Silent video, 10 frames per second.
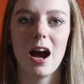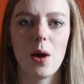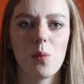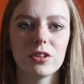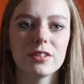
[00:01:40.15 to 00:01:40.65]

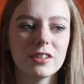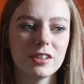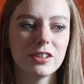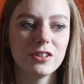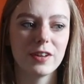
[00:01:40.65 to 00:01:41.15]
I wanted
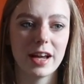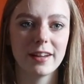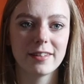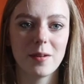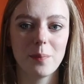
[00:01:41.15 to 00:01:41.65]
to do
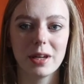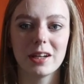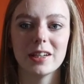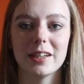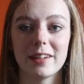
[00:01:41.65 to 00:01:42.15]
this
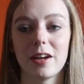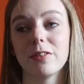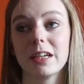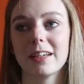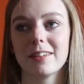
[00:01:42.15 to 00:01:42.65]
because I
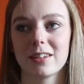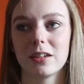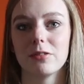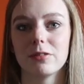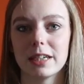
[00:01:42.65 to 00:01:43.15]
think it's
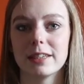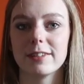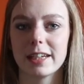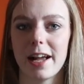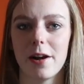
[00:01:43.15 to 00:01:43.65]
going to really,
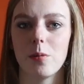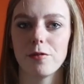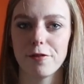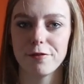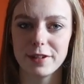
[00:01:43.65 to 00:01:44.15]
really help
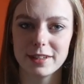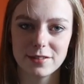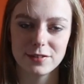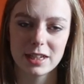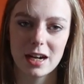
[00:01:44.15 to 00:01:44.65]
with the
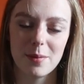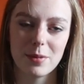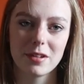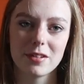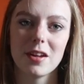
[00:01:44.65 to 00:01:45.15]
fit of the
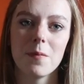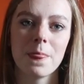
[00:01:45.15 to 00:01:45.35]
garment.